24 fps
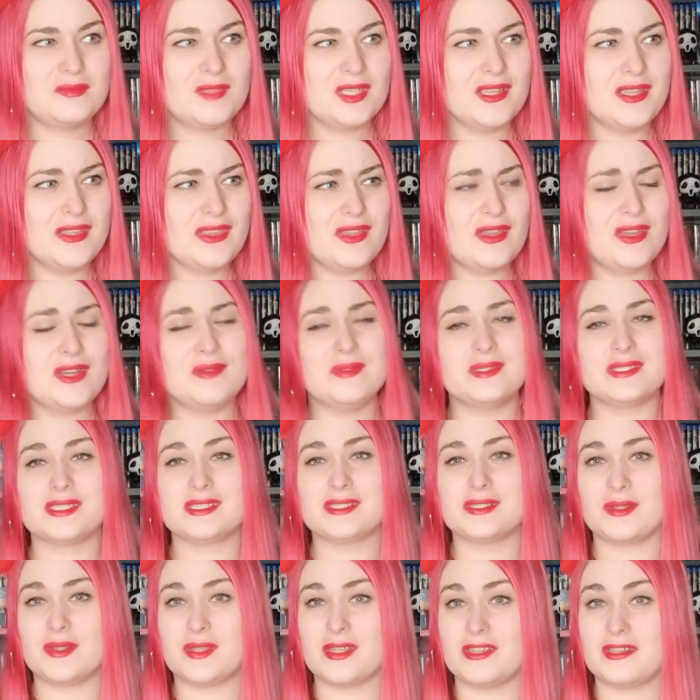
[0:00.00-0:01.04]
I thought it
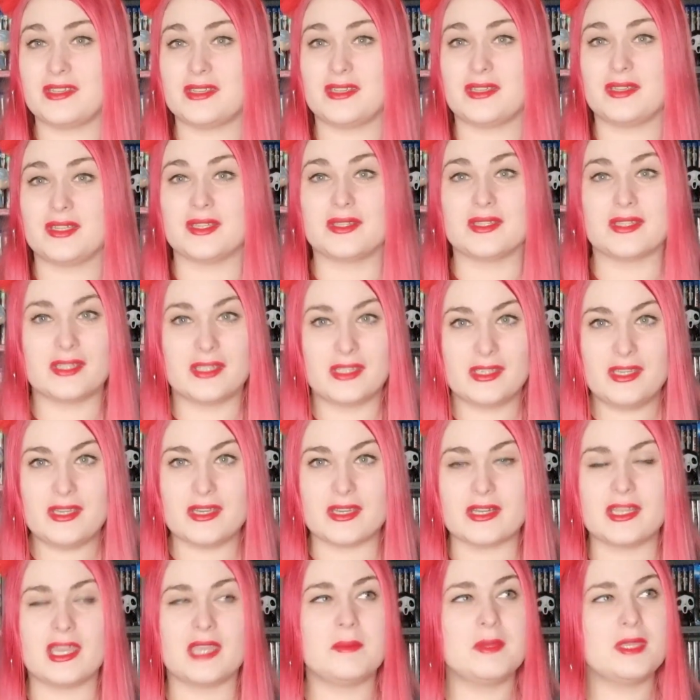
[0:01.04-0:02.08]
was
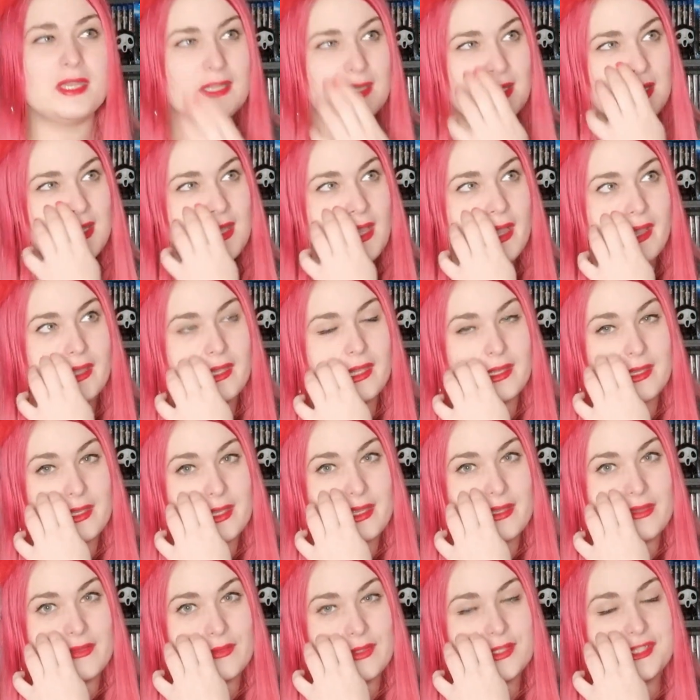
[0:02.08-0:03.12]
good. I mean,
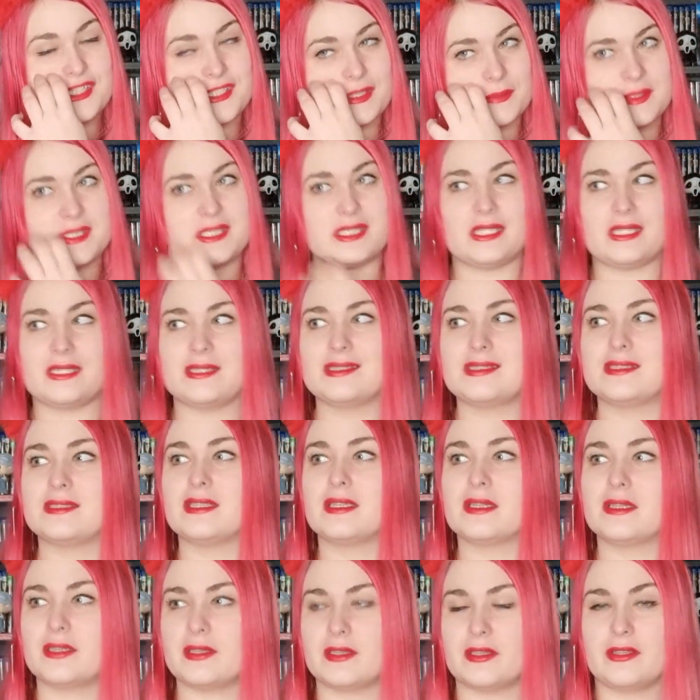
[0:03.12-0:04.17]
there were some scenes
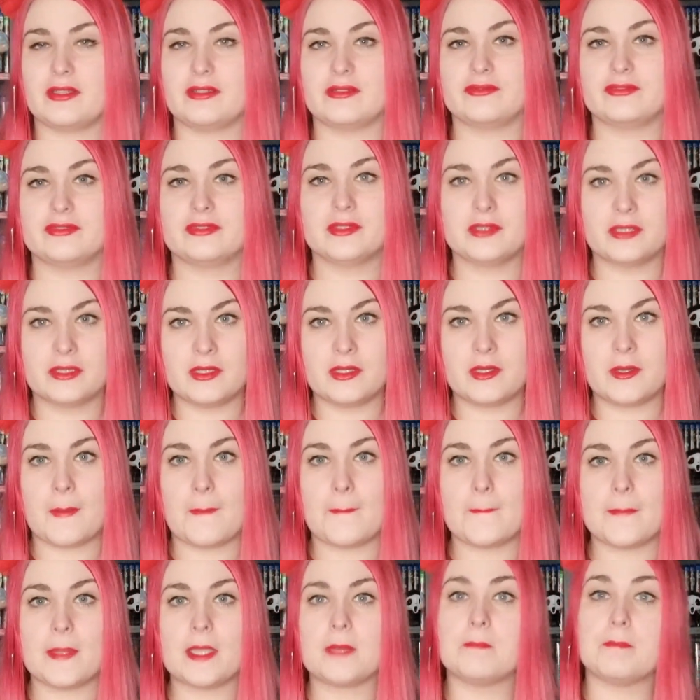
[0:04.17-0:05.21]
that could have
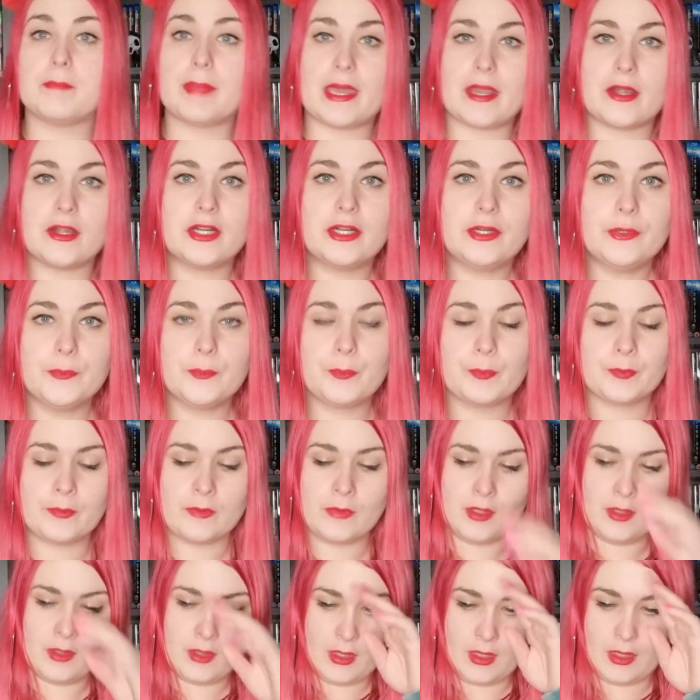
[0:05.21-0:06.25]
been better,
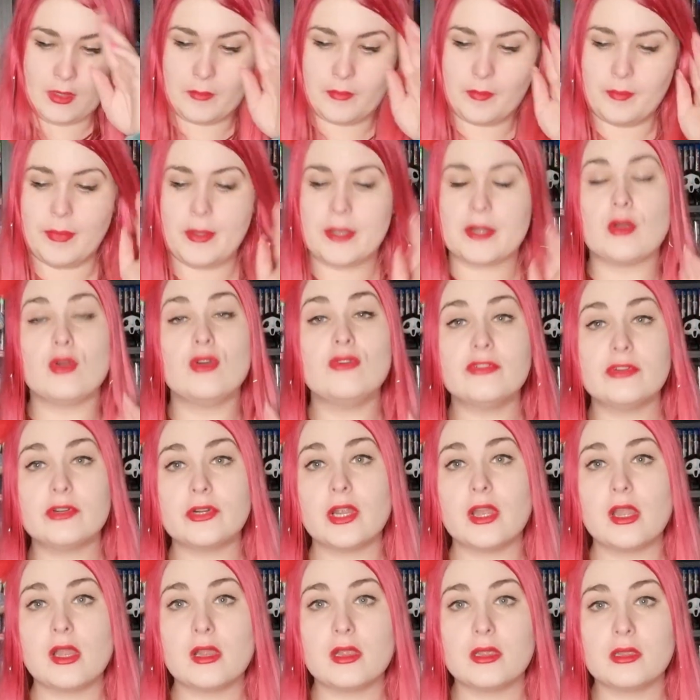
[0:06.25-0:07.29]
but
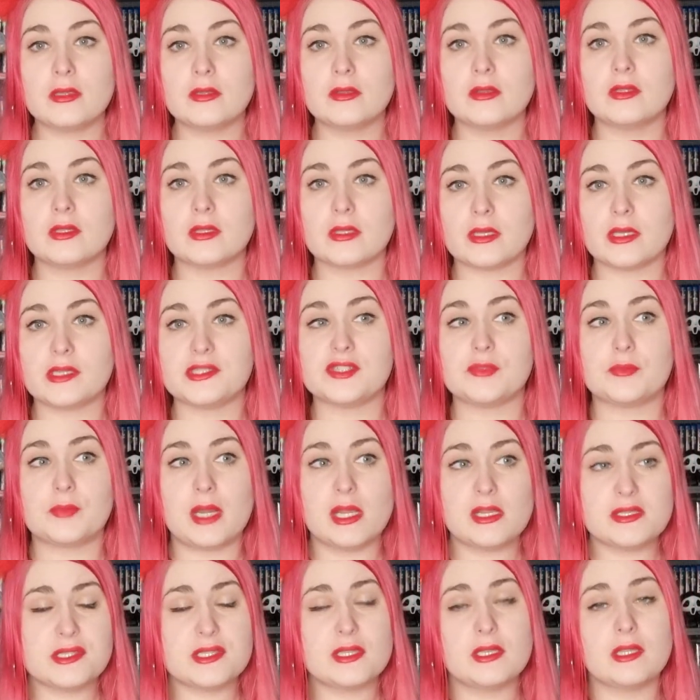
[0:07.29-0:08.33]
overall,
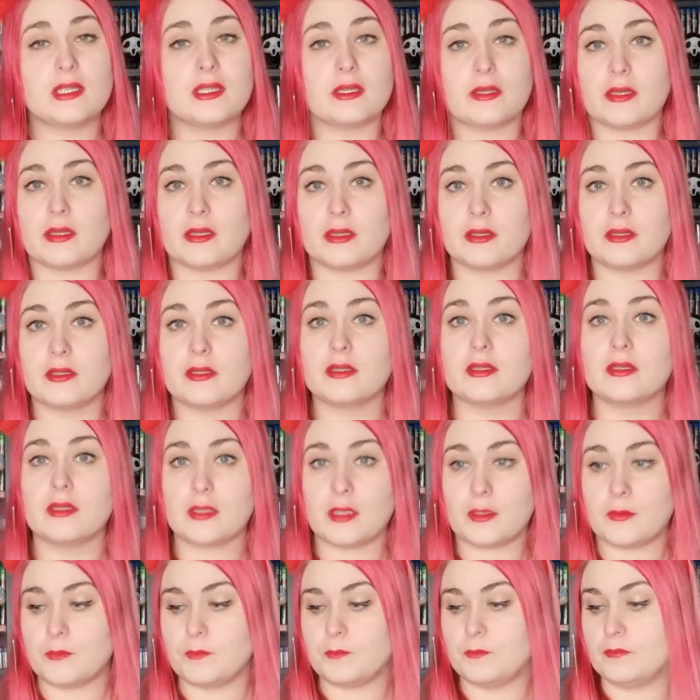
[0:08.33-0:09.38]
surprisingly good
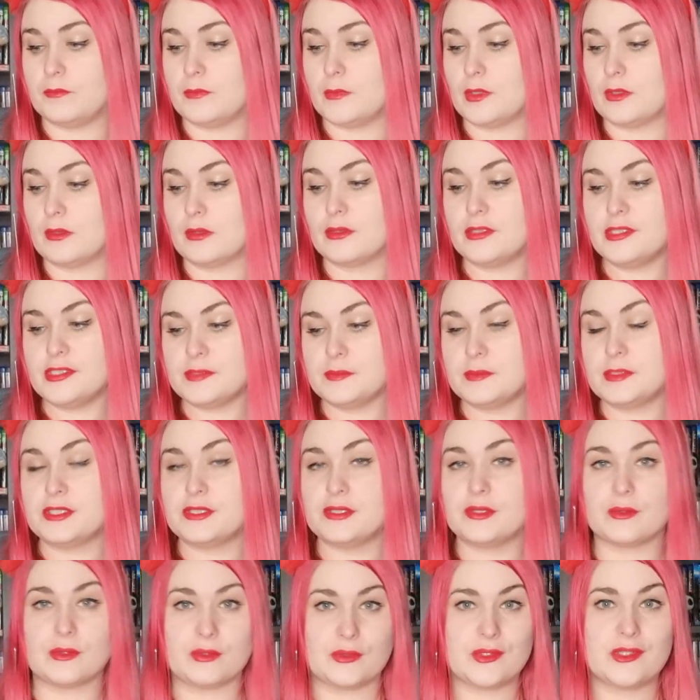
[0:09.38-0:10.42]
Christmas
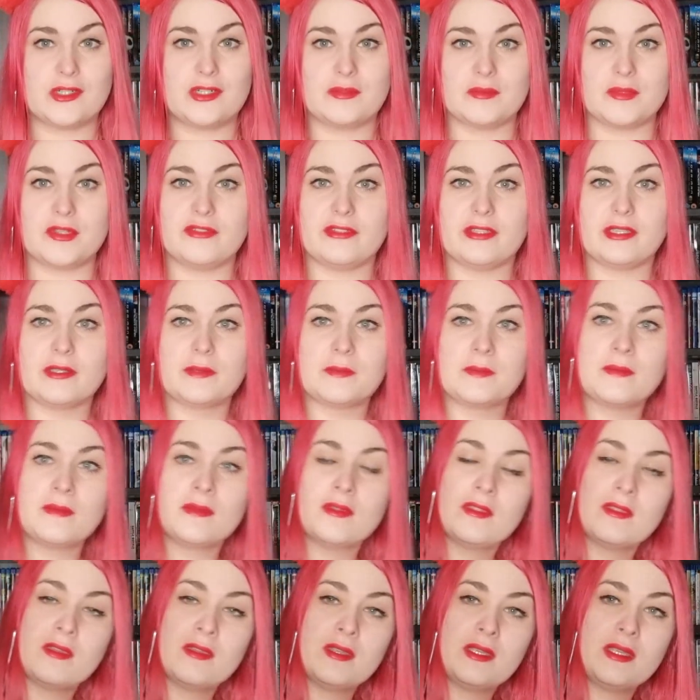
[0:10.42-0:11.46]
horror movie.
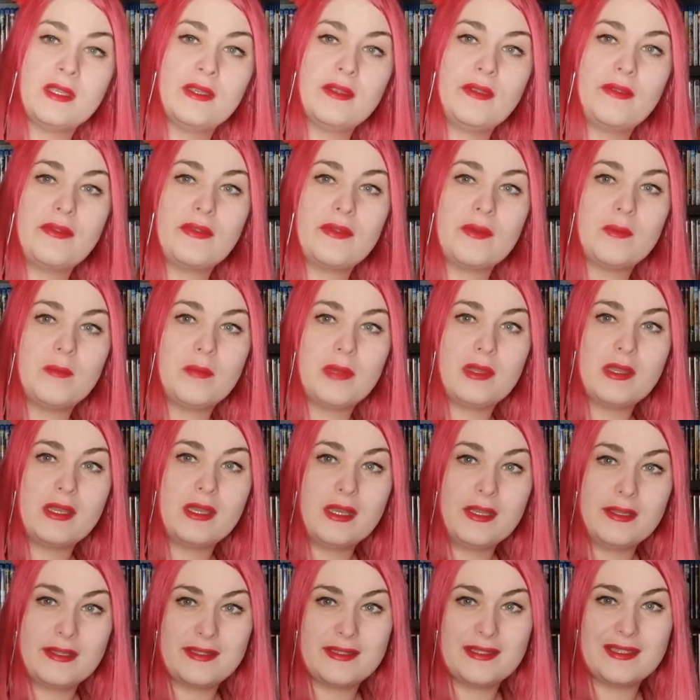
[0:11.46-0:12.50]
So, Blood
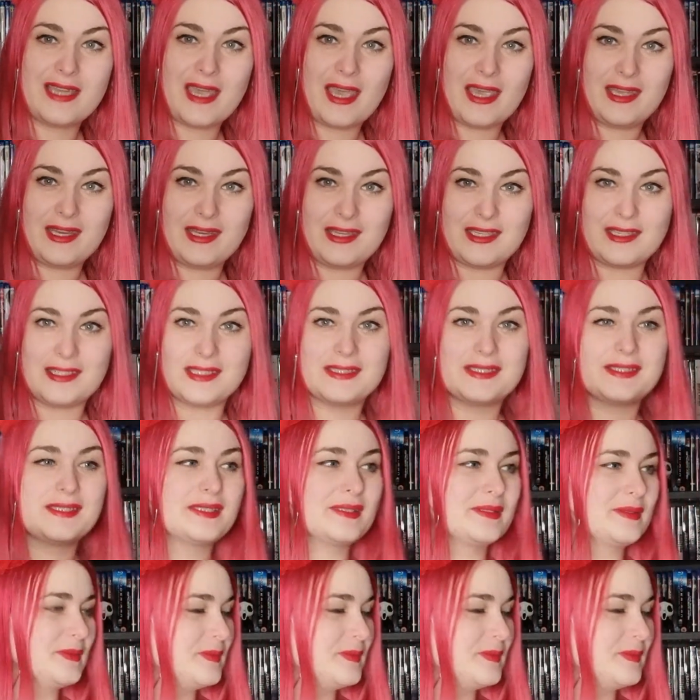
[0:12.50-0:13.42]
Tidings.